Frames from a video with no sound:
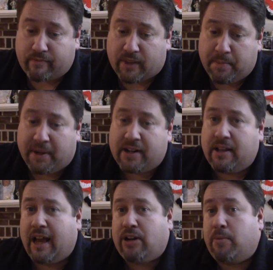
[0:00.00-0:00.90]

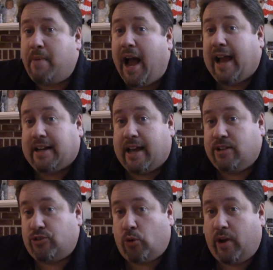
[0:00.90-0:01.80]
But I don't mind. I
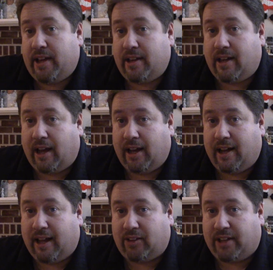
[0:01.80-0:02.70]
enjoy it.
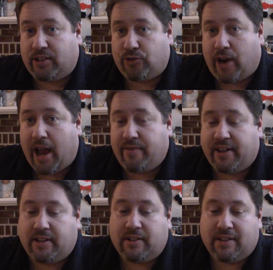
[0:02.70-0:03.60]
I like the
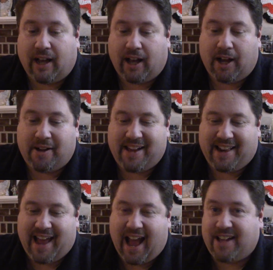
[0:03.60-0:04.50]
driving.
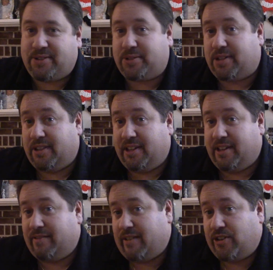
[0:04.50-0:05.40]
It adds to
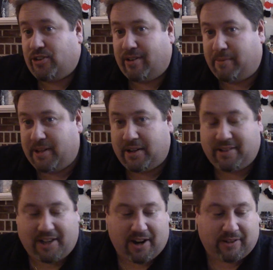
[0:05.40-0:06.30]
the adventure a bit,
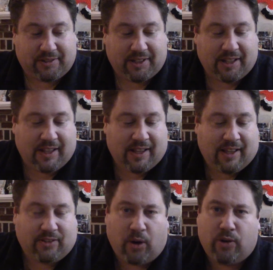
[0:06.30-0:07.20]

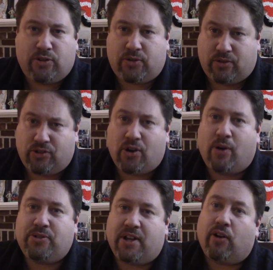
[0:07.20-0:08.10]
Those
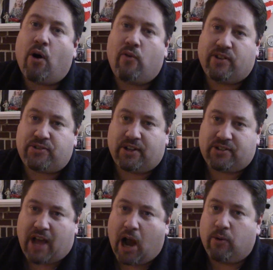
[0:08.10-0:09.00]
shows that are over
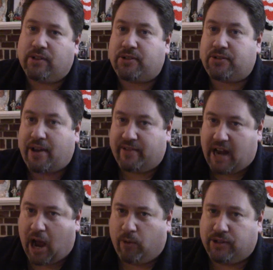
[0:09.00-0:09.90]
6 hours, 7
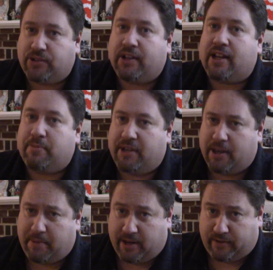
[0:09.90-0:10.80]
hours, it can be
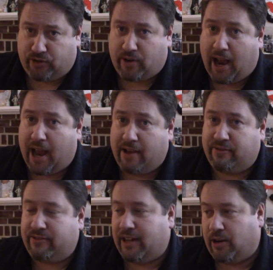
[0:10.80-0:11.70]
a bit of a drive.